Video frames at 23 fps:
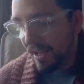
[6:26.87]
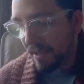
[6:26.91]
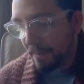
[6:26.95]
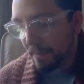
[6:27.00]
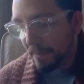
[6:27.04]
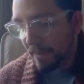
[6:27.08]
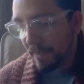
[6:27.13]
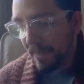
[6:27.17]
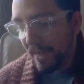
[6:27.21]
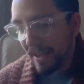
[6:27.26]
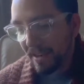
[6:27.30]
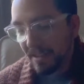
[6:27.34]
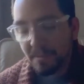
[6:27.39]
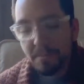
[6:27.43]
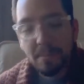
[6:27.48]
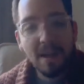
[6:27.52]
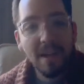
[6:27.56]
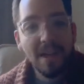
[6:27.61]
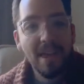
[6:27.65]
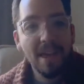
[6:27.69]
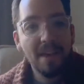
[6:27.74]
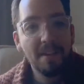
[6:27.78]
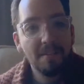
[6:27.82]
But that is
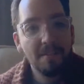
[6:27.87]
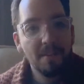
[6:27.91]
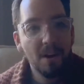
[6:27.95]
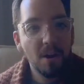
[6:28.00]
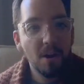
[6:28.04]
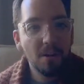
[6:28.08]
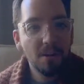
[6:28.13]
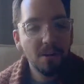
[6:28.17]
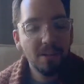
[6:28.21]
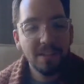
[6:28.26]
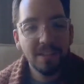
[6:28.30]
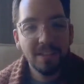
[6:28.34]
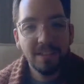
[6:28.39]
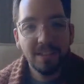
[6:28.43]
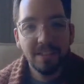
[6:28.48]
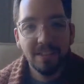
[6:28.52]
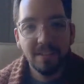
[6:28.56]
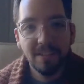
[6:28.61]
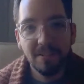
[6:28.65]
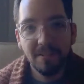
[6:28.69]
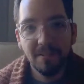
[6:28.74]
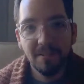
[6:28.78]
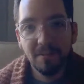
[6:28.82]
my FO
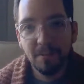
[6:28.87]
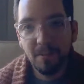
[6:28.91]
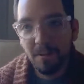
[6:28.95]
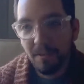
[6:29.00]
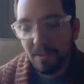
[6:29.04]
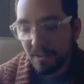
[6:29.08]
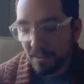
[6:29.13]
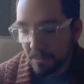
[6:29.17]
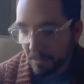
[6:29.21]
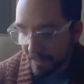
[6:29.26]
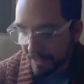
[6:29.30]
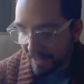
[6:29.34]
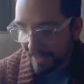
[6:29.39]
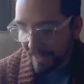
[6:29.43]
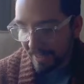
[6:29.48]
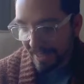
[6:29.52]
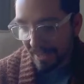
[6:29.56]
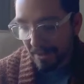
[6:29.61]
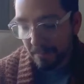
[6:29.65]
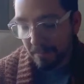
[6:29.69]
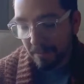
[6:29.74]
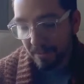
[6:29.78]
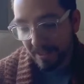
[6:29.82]
for this week.
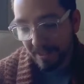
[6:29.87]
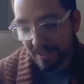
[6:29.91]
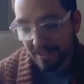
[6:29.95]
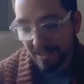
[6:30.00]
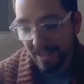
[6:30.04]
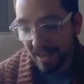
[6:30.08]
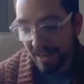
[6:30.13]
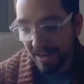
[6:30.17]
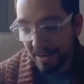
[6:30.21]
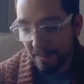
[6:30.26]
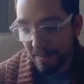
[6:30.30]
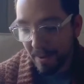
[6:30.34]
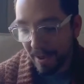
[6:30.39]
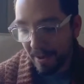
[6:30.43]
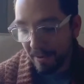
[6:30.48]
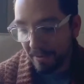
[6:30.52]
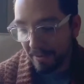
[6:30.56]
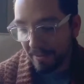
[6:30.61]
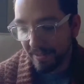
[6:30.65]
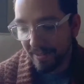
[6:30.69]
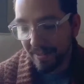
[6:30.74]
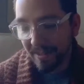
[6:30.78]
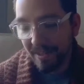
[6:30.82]
I'm really excited about.